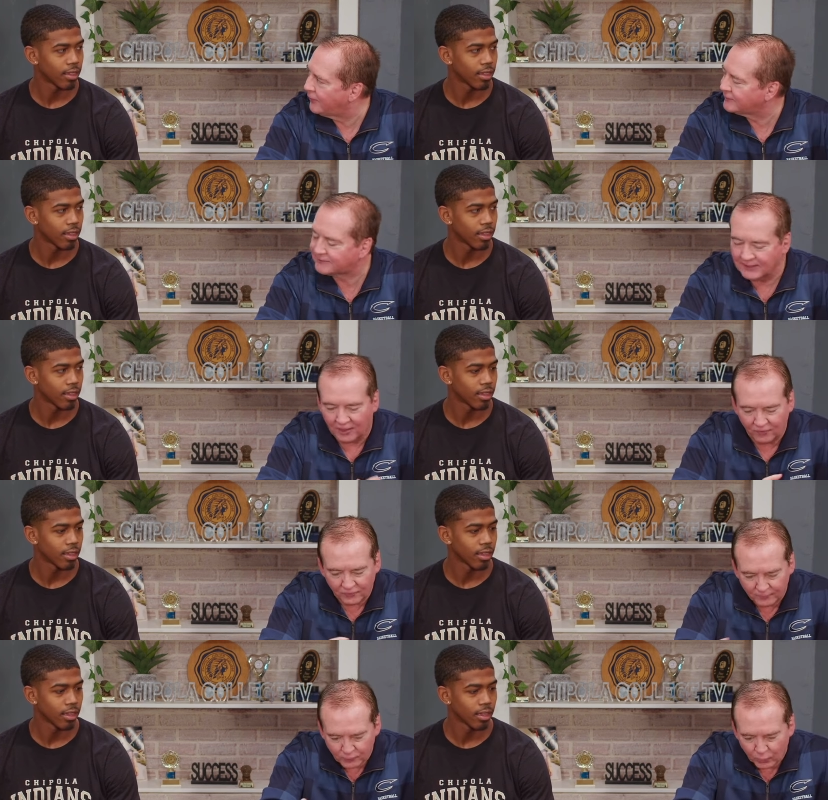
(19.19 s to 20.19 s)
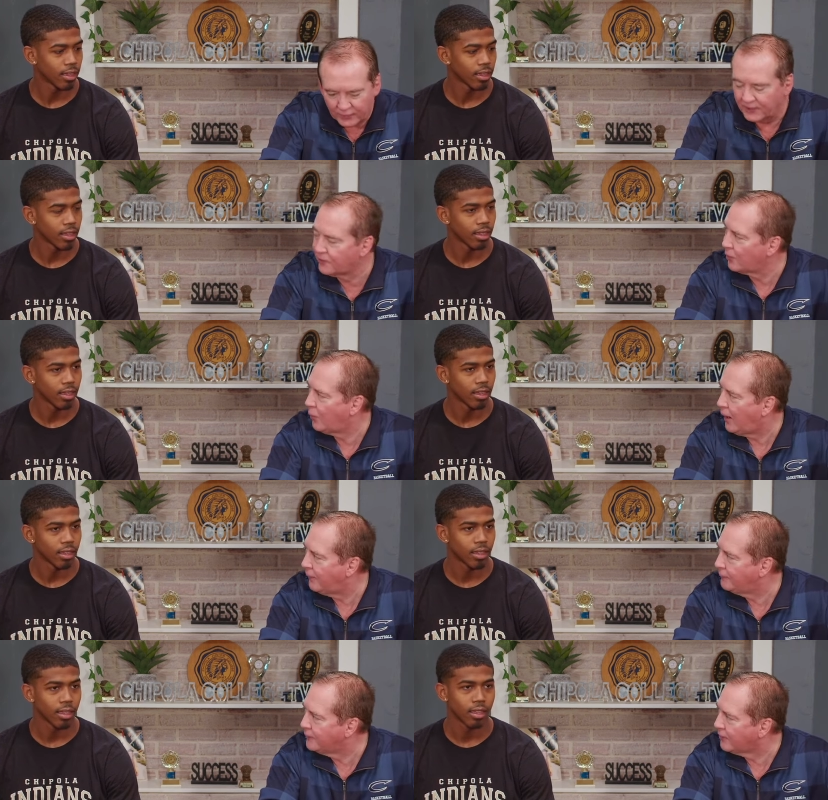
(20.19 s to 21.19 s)
Speaker 1: yourself, where you grew
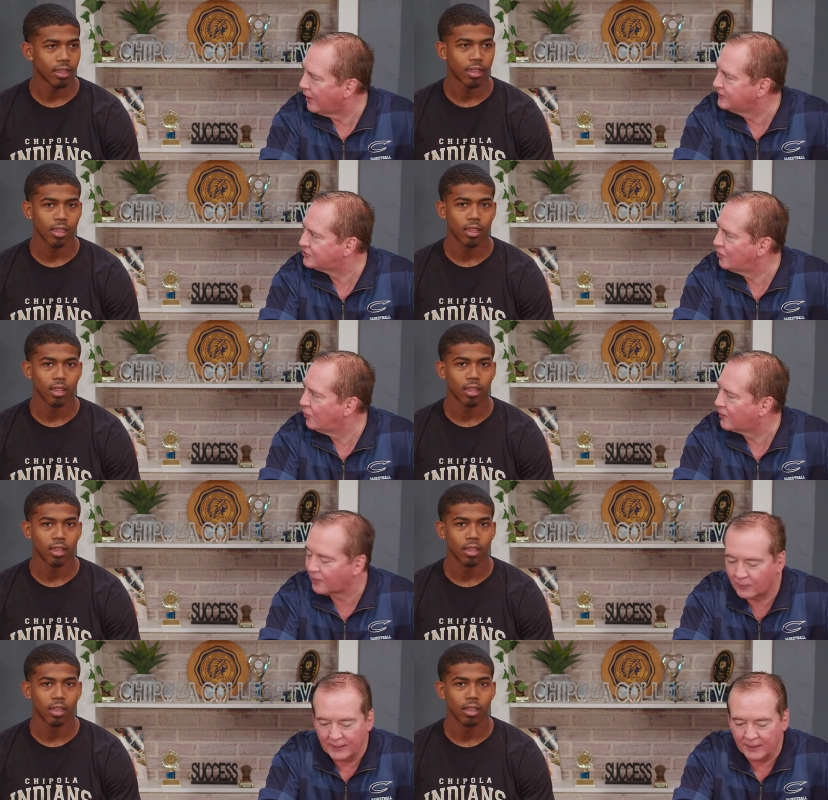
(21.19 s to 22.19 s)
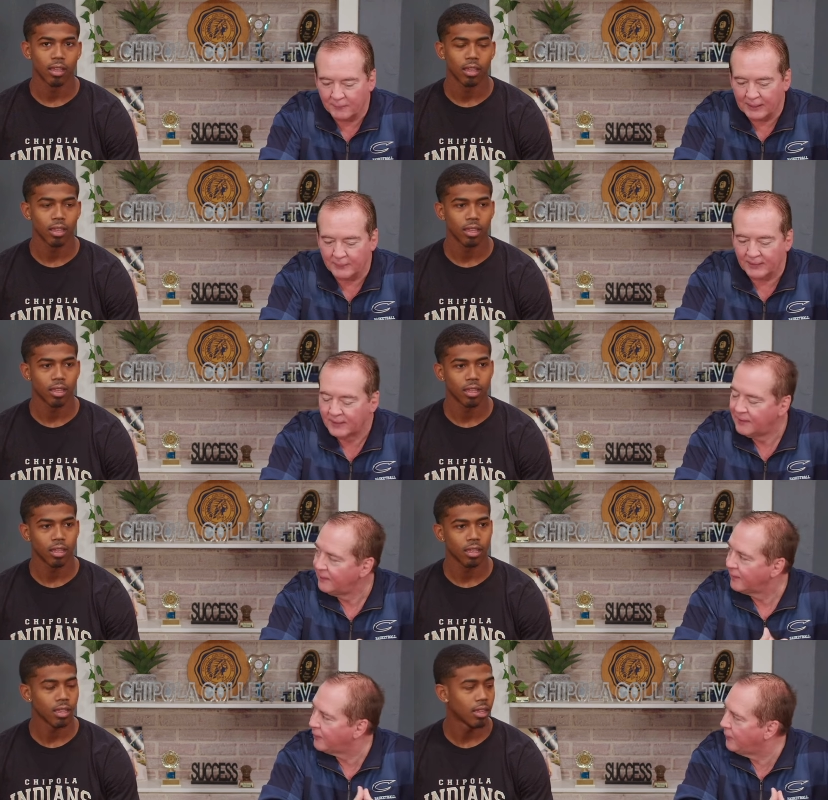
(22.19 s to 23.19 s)
up, your high school career, maybe a
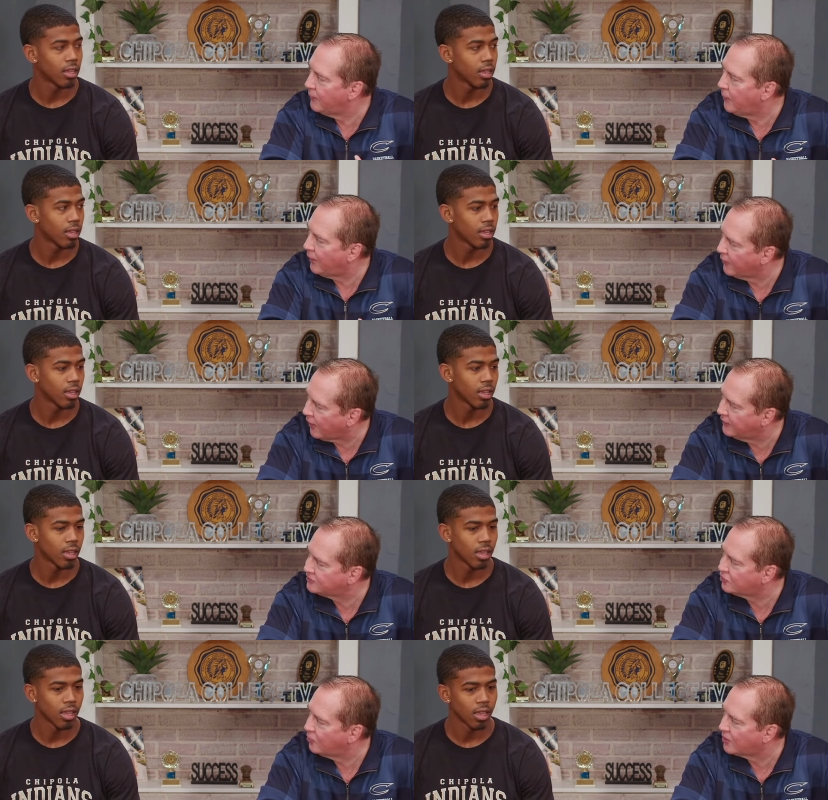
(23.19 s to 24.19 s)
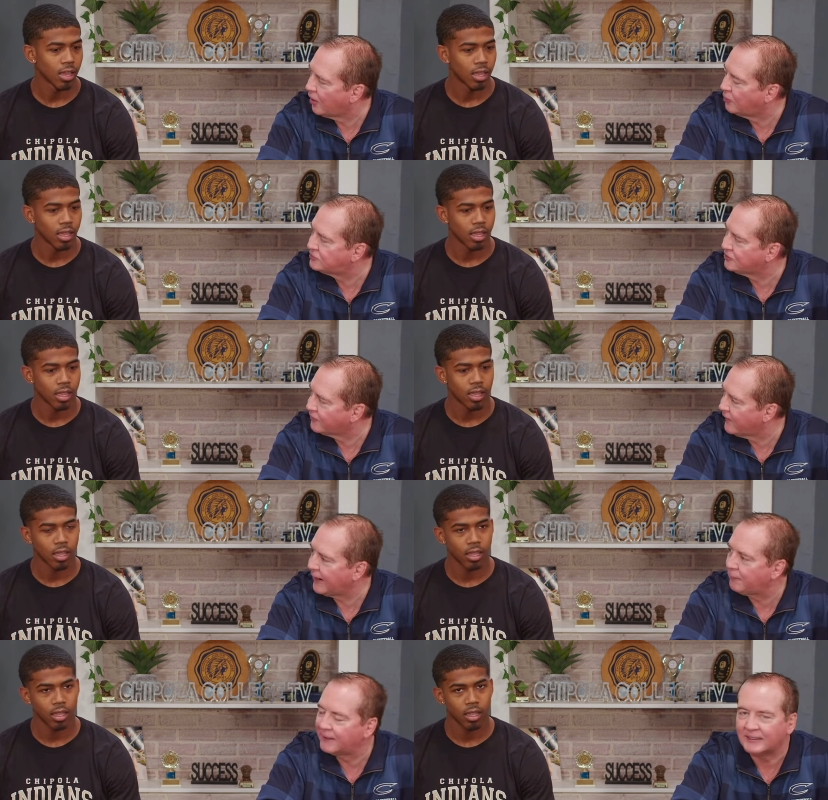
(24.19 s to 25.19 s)
little bit about your high school coach, your
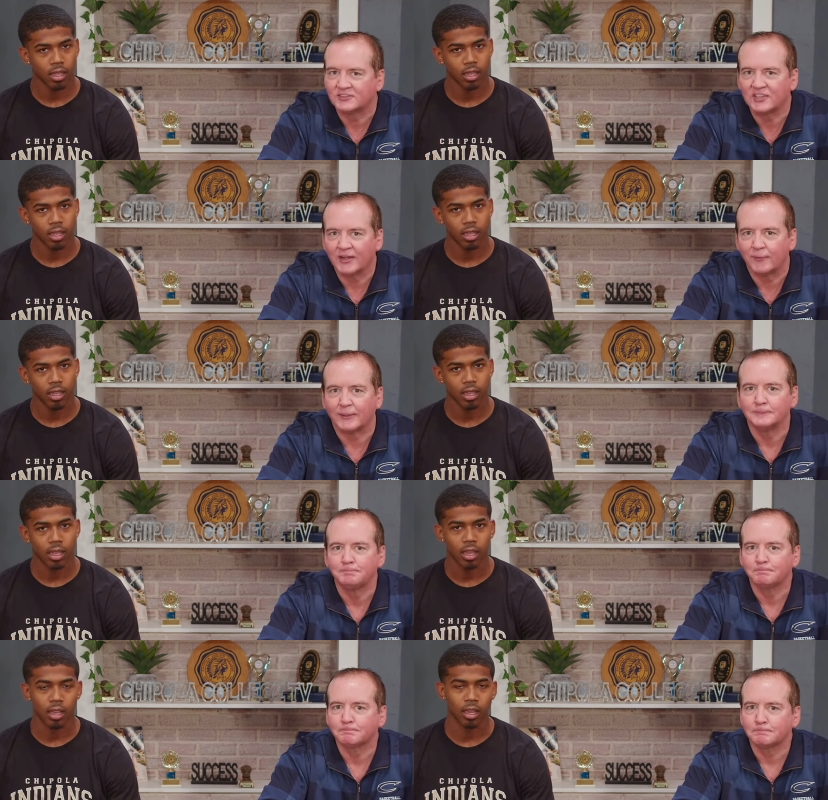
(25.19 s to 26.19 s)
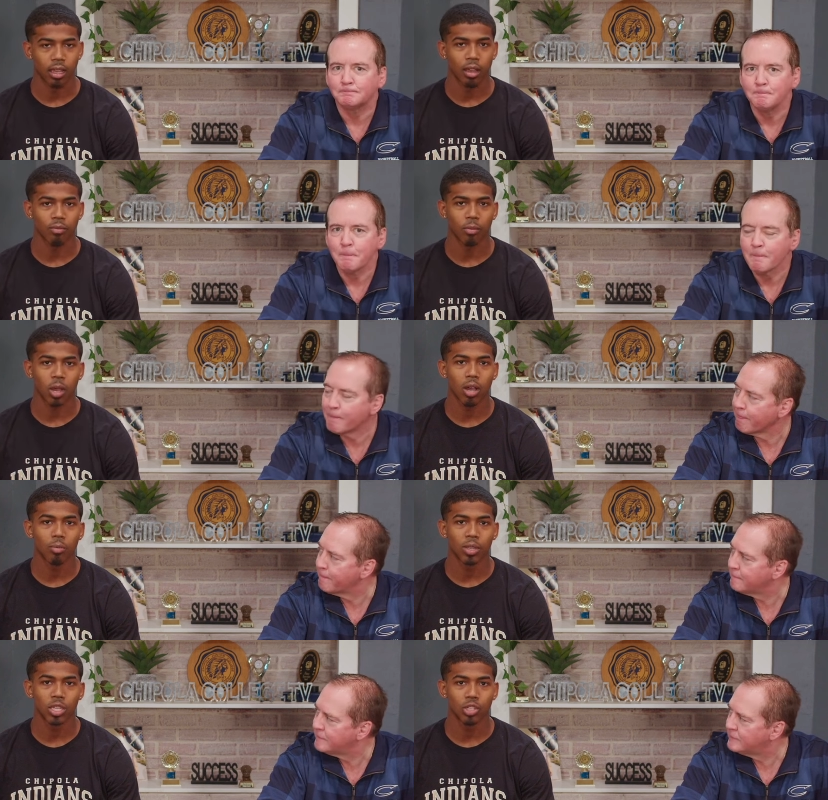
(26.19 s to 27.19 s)
family,
Speaker 2: etc. Uh, I'm from
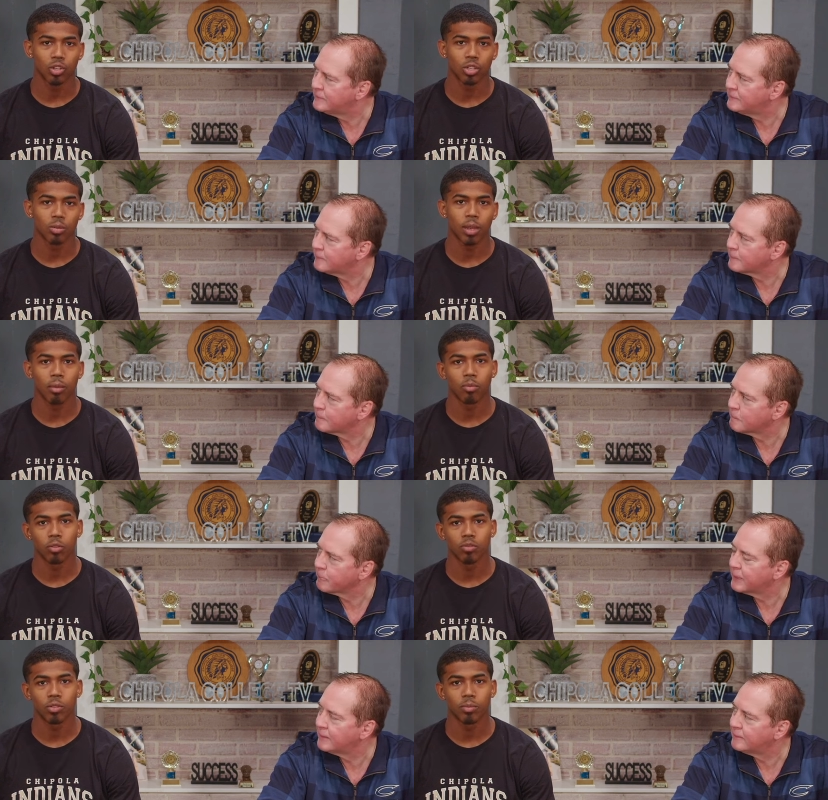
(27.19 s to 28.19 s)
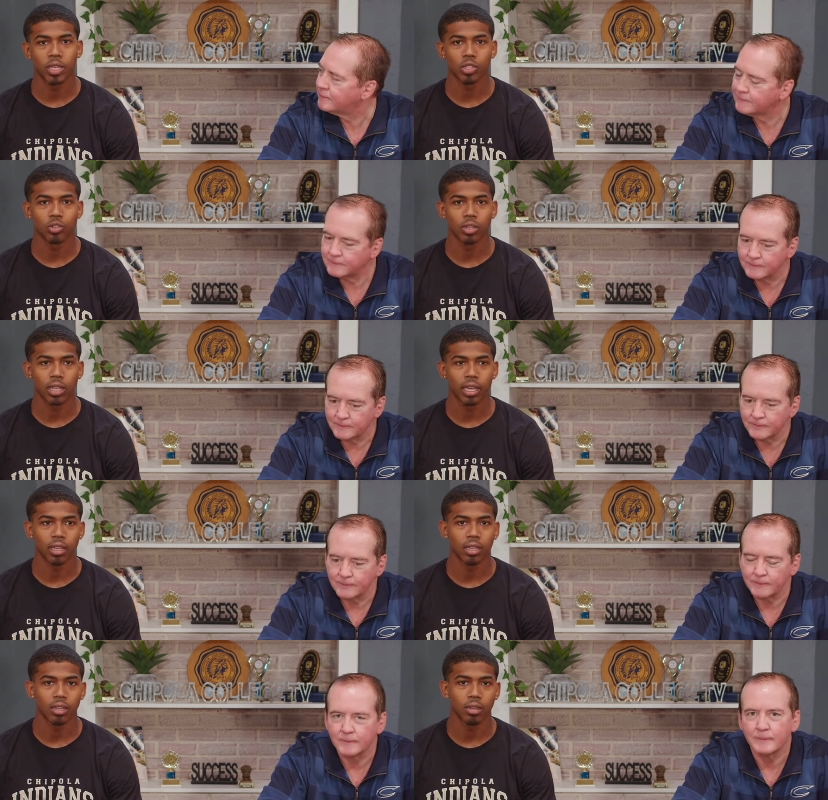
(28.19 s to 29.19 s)
Albany, Georgia, but I moved to Metro
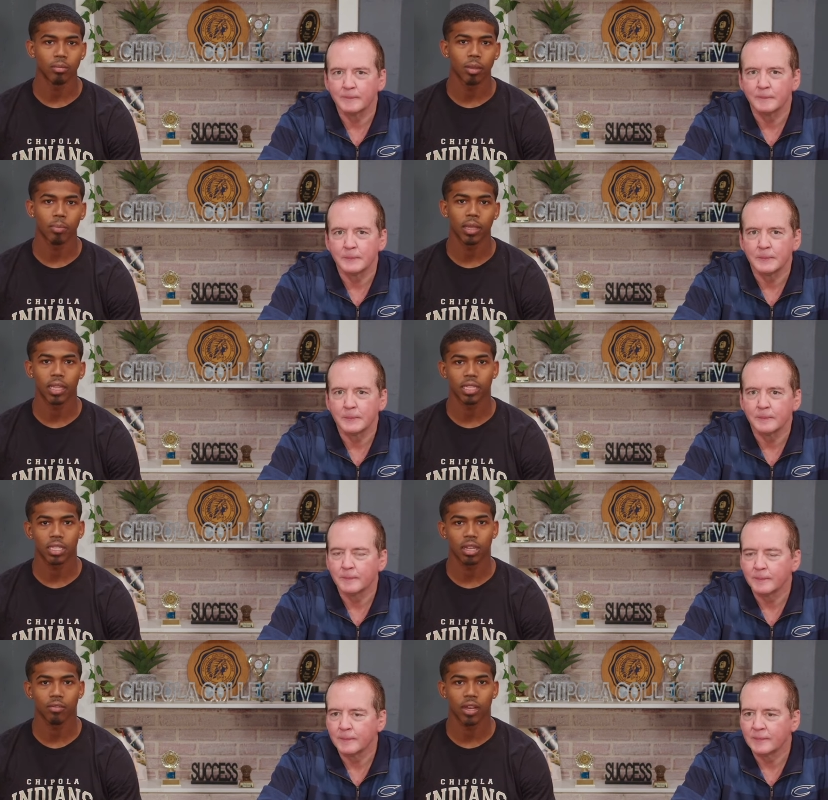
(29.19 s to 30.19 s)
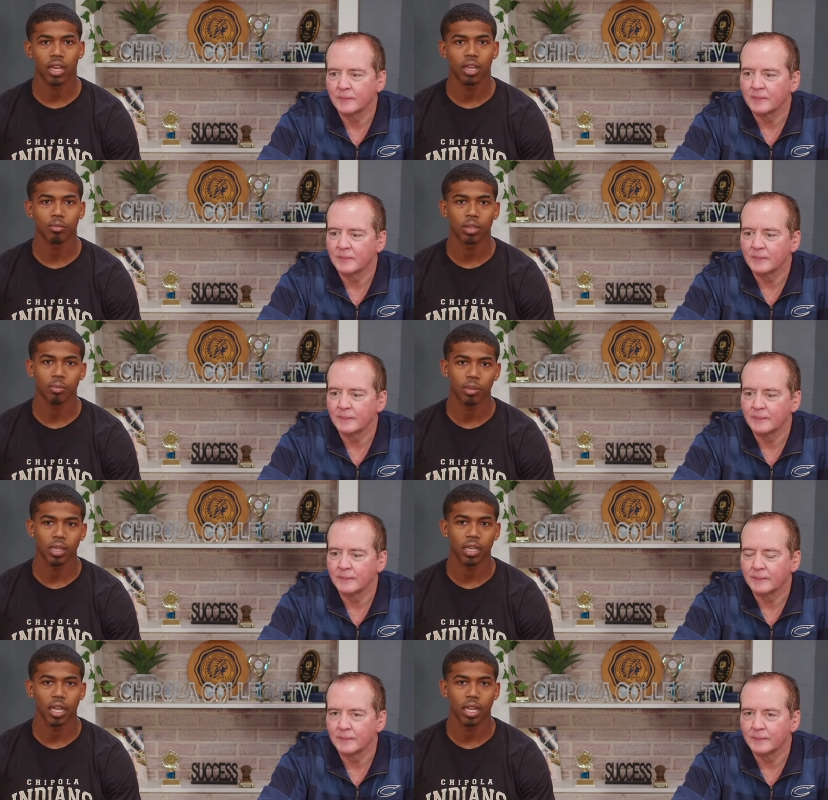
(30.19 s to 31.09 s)
Atlanta. Um, I played at South Cobb, then I played at